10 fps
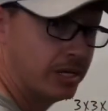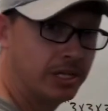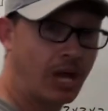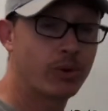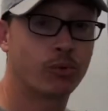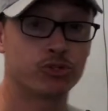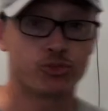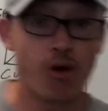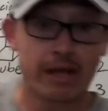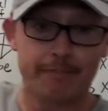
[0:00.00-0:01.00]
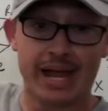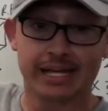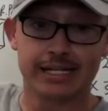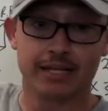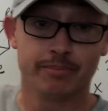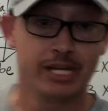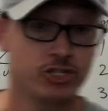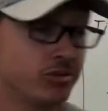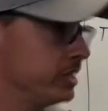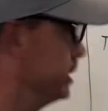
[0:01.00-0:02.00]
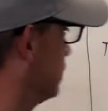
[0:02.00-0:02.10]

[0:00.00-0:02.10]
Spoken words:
that we were drawing back in elementary.